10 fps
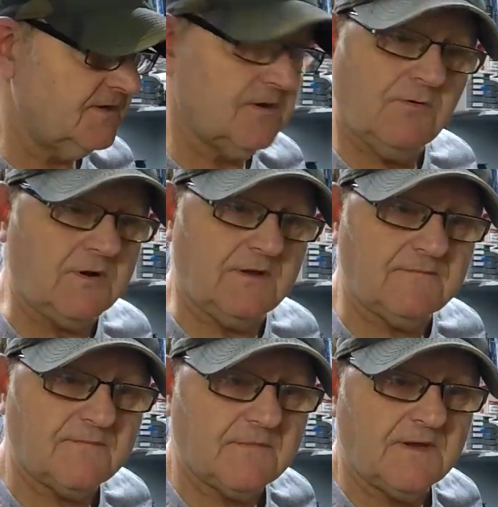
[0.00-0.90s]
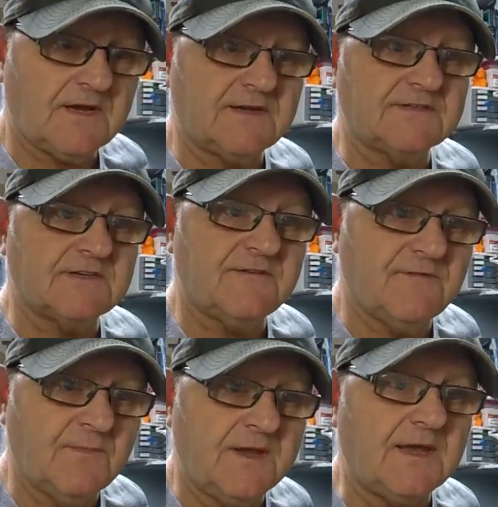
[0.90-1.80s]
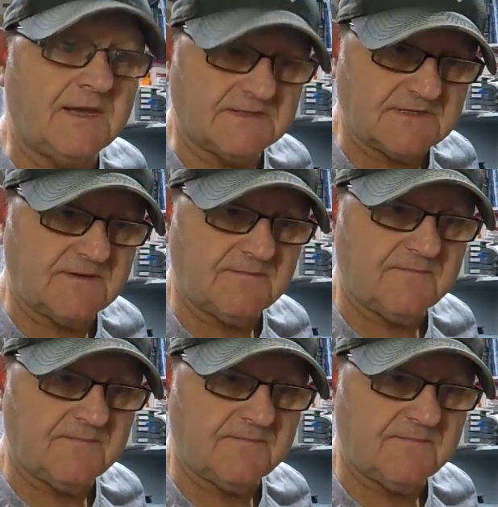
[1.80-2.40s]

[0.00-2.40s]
Well, I can say for me it is.